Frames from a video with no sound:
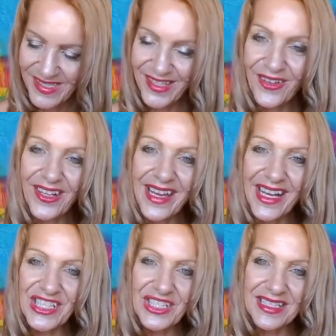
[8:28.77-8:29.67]
It kind of
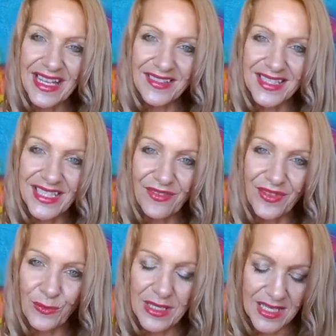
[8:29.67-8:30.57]
ushers out stuff
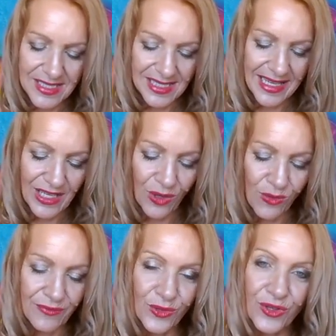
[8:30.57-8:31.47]
that we need to let go
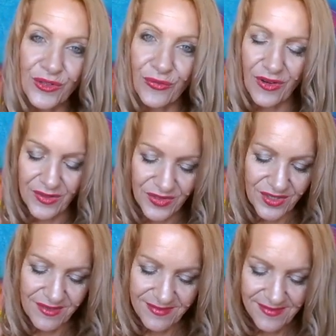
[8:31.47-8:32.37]
of or confront.